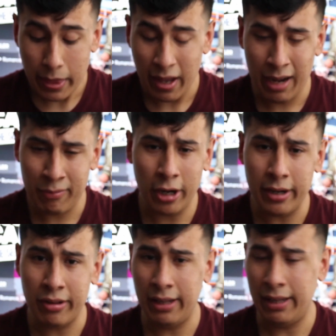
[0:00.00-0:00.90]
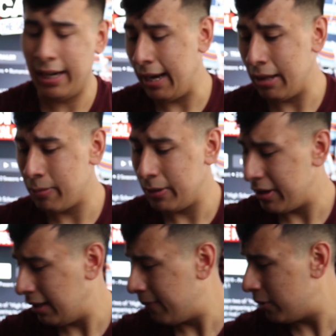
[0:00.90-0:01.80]
I'm sorry to say, like, as much as
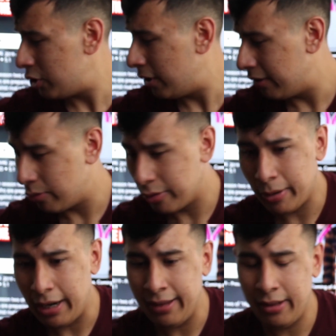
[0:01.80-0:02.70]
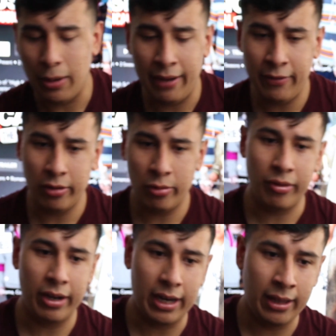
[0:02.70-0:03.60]
I love the show, this was probably, I think this was,
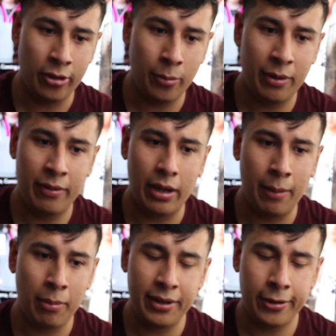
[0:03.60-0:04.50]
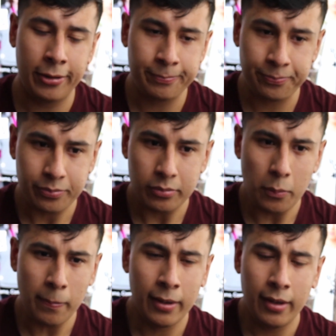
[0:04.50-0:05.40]
like, a little bit of a blunder.
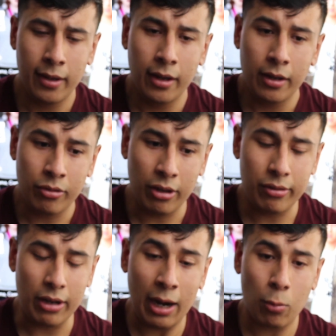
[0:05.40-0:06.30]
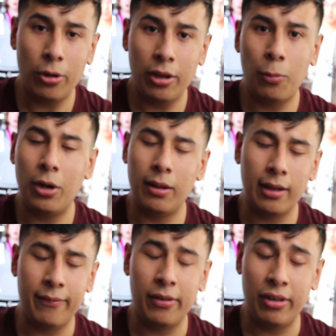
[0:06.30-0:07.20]
Since I really would have
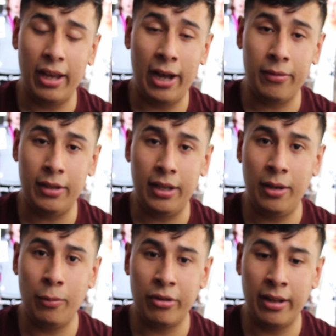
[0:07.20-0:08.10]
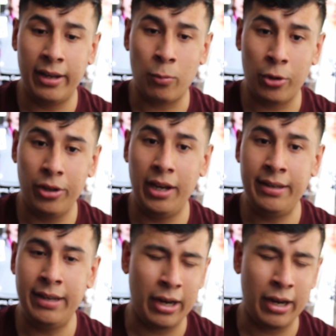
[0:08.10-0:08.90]
loved to see how Nini was going to, like, really adapt.